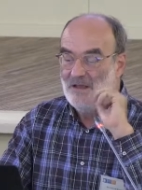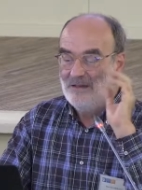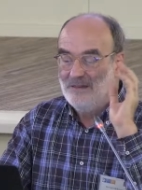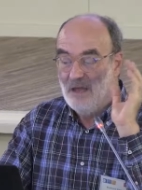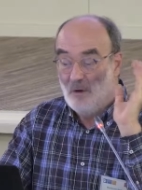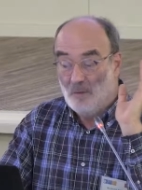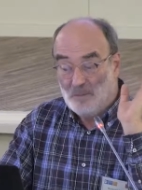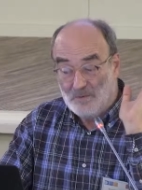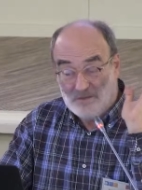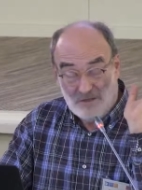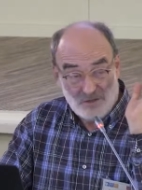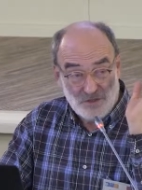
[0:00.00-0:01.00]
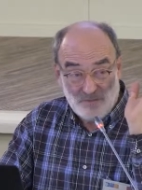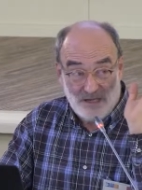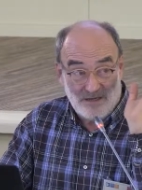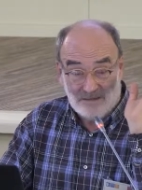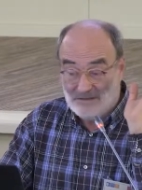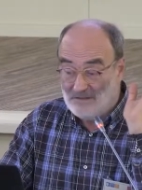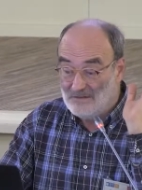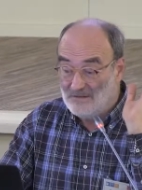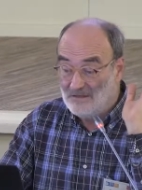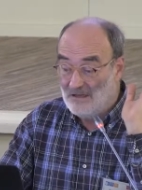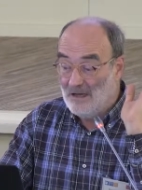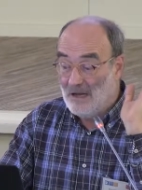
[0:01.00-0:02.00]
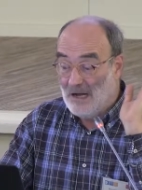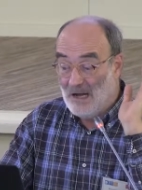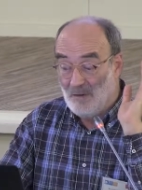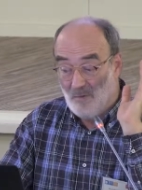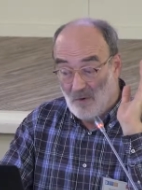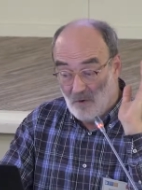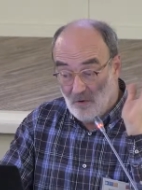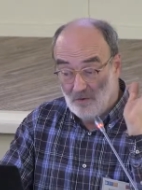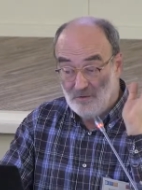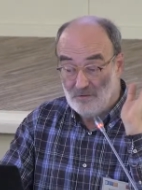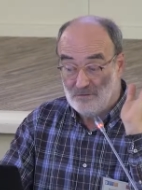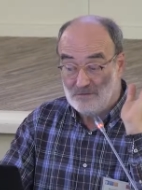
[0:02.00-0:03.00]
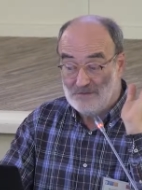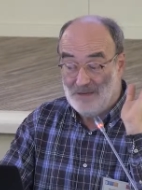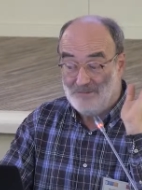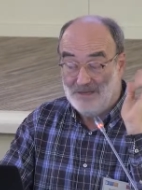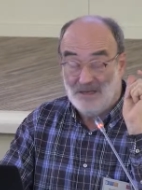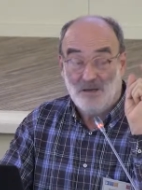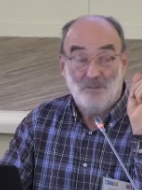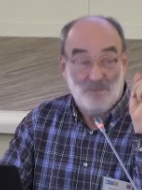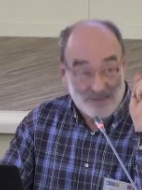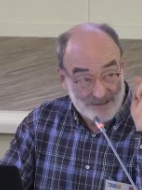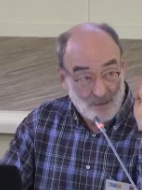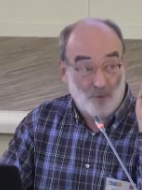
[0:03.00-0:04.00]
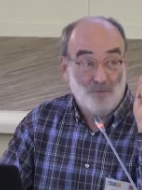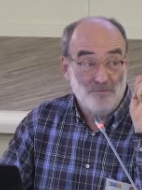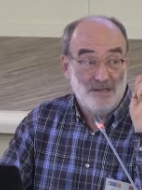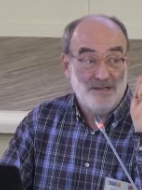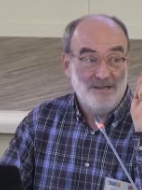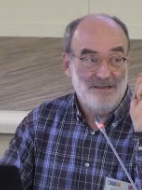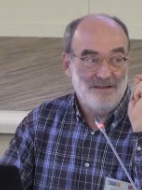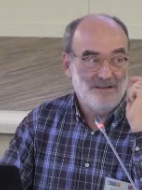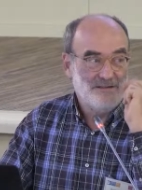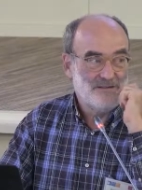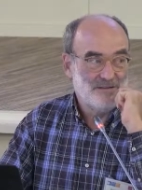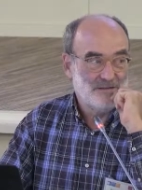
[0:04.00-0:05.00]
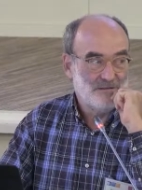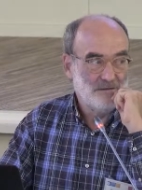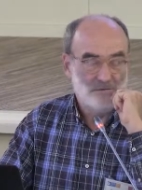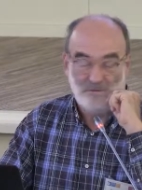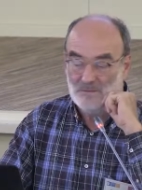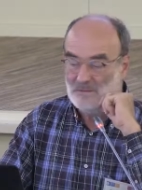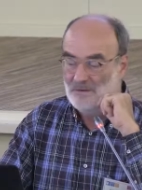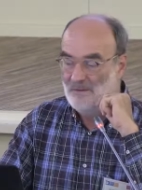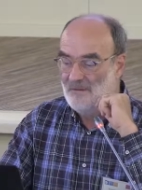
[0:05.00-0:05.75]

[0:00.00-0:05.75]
The opposition parties are more Eurosceptic, but only in Southern Europe.